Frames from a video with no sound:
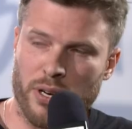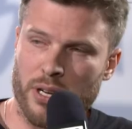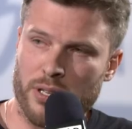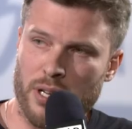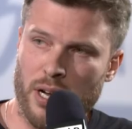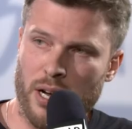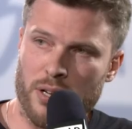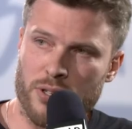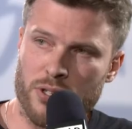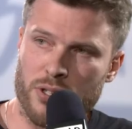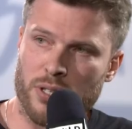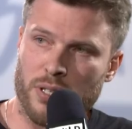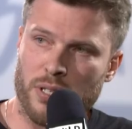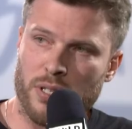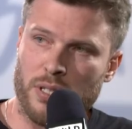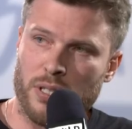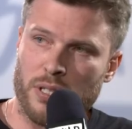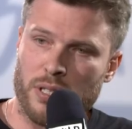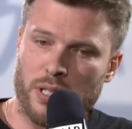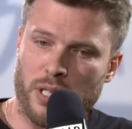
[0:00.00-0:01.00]
that it does.
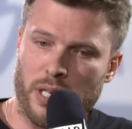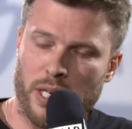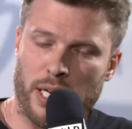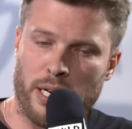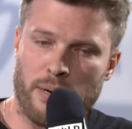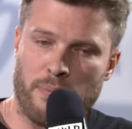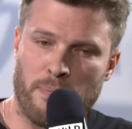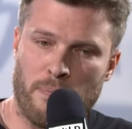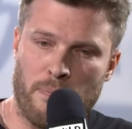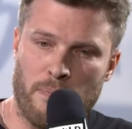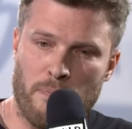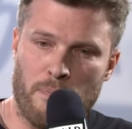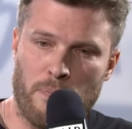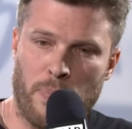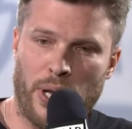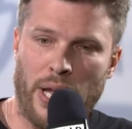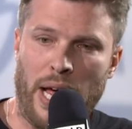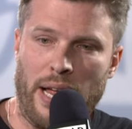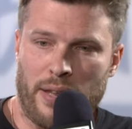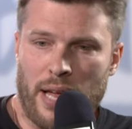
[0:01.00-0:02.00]

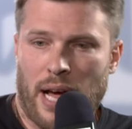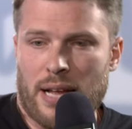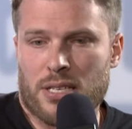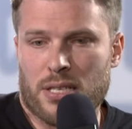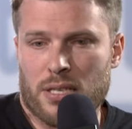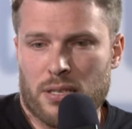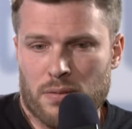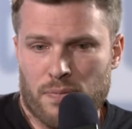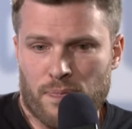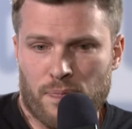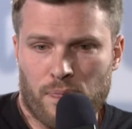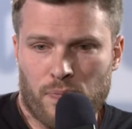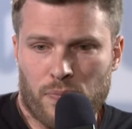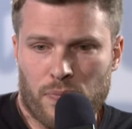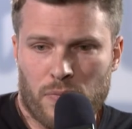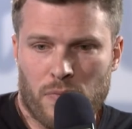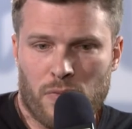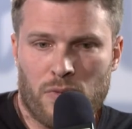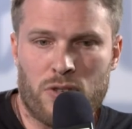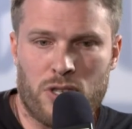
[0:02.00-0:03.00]
But that's,
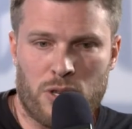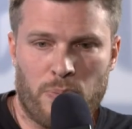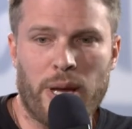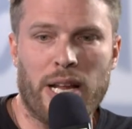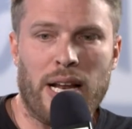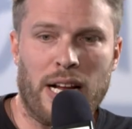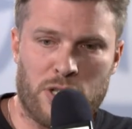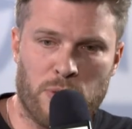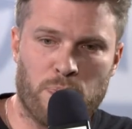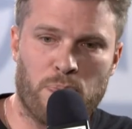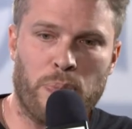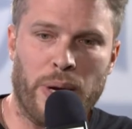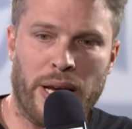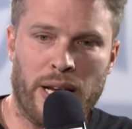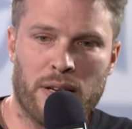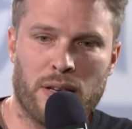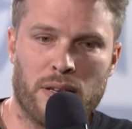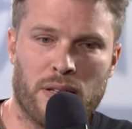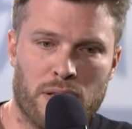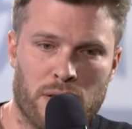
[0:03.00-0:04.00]
to me, that's a
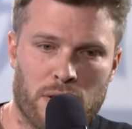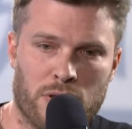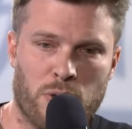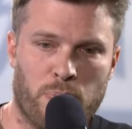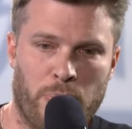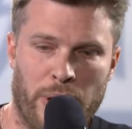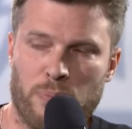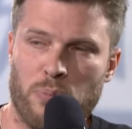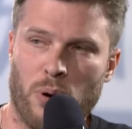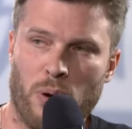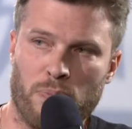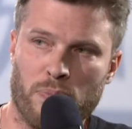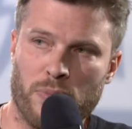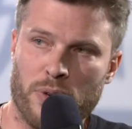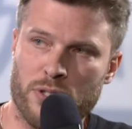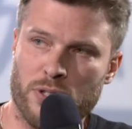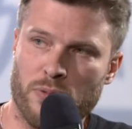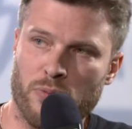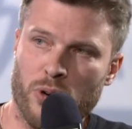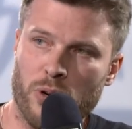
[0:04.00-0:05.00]
big... There's a big problem.
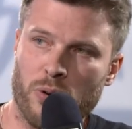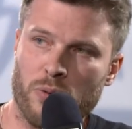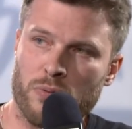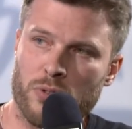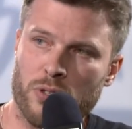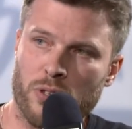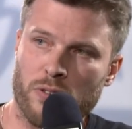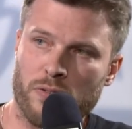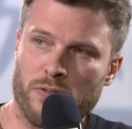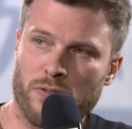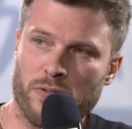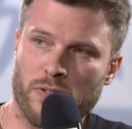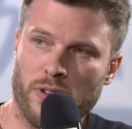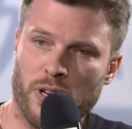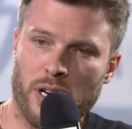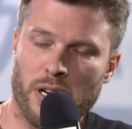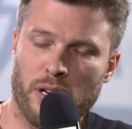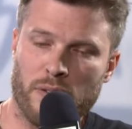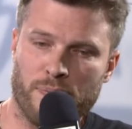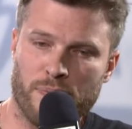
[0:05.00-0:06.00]
There's a real sort
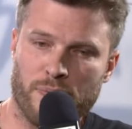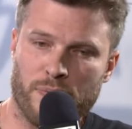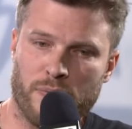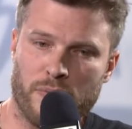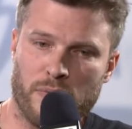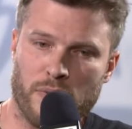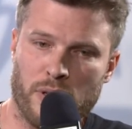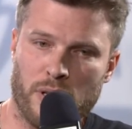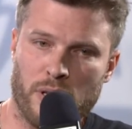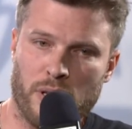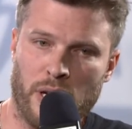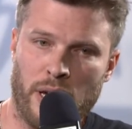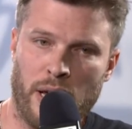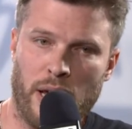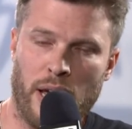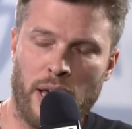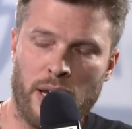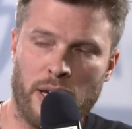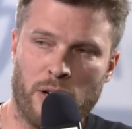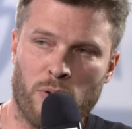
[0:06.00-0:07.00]
of
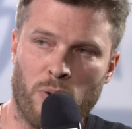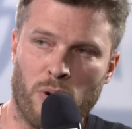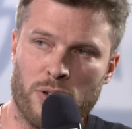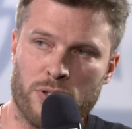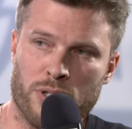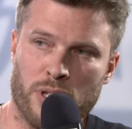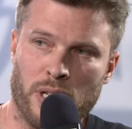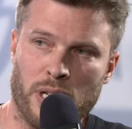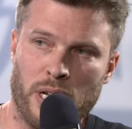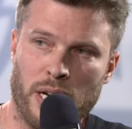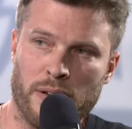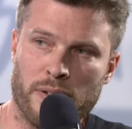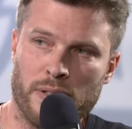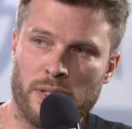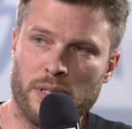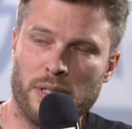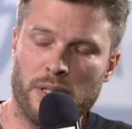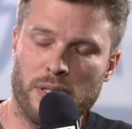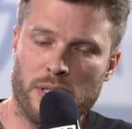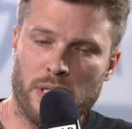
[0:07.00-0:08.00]
inequality there.
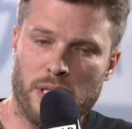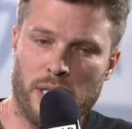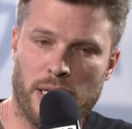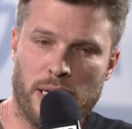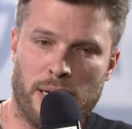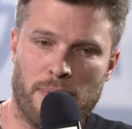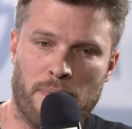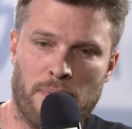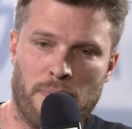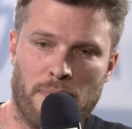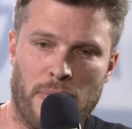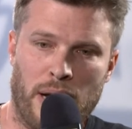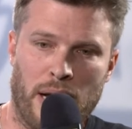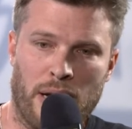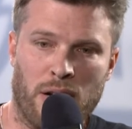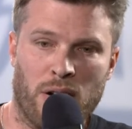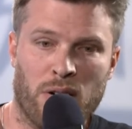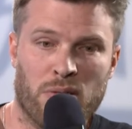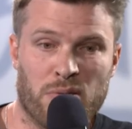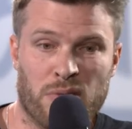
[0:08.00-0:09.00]
And
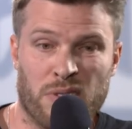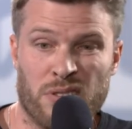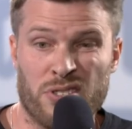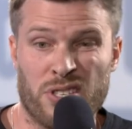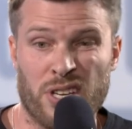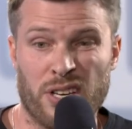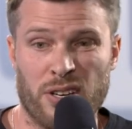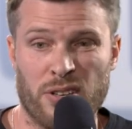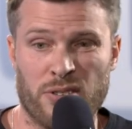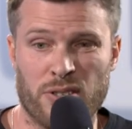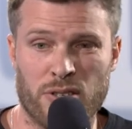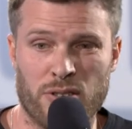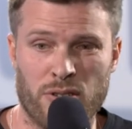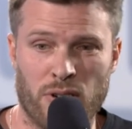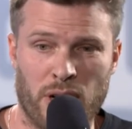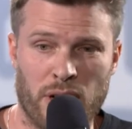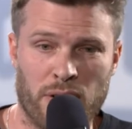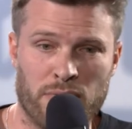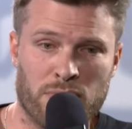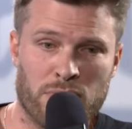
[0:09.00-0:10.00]
I'll continue to
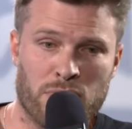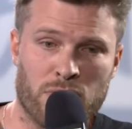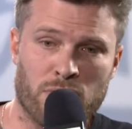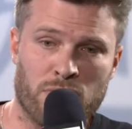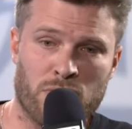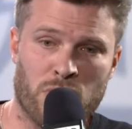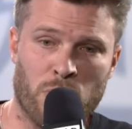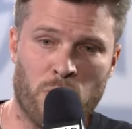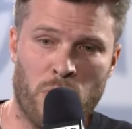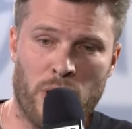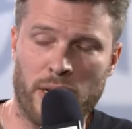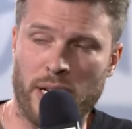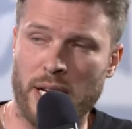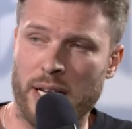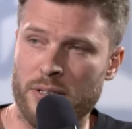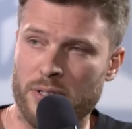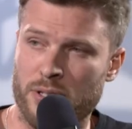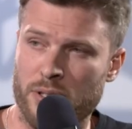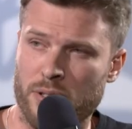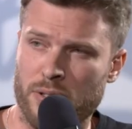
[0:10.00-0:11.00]
try and sort of do what I
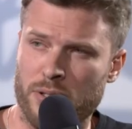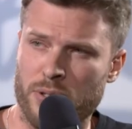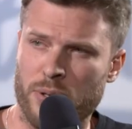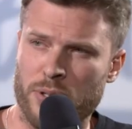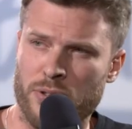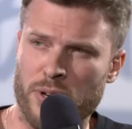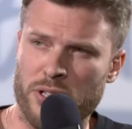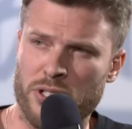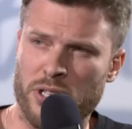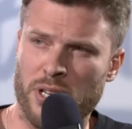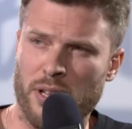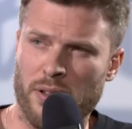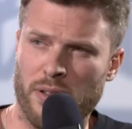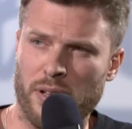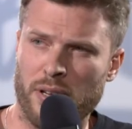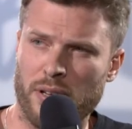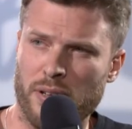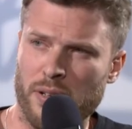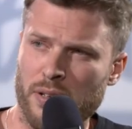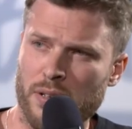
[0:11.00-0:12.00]
can to address it, I
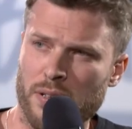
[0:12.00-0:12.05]
think.